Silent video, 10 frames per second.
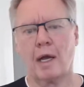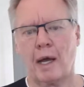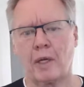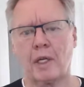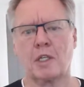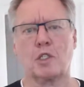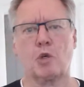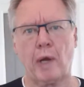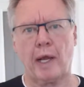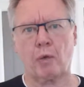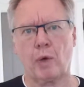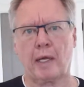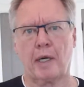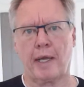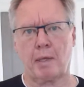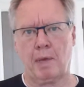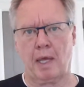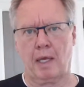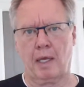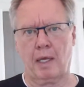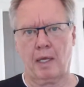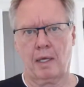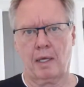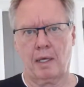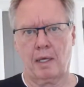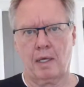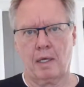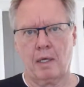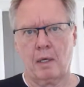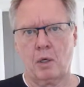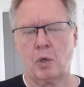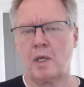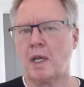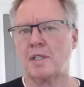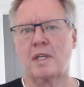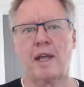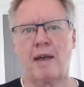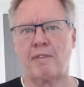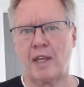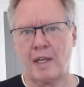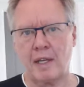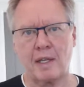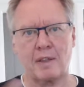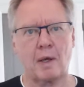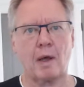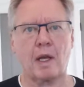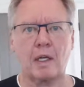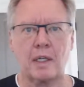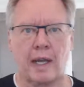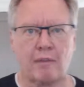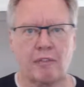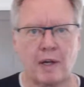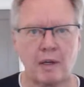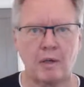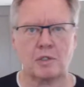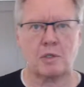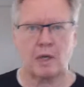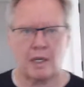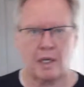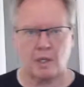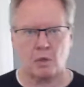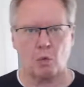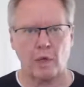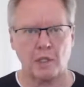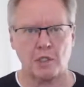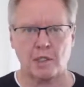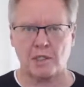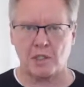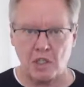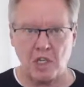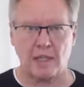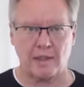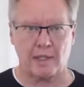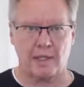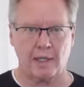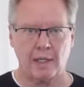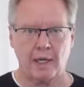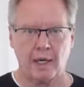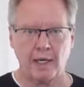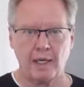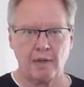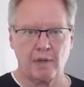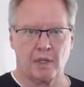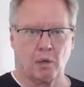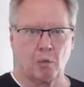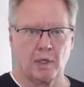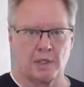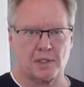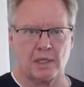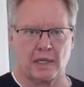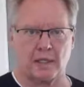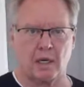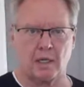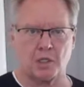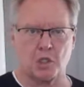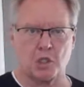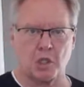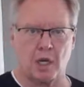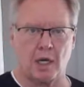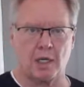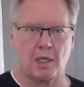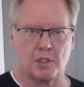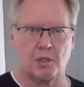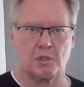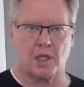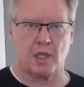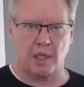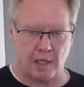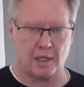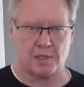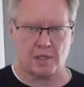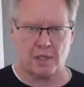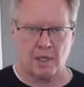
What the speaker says: How can a train wreck like me, who doesn't have any of the click funnels or any of the widgets, nothing. I didn't even know what this technology Sean is using is.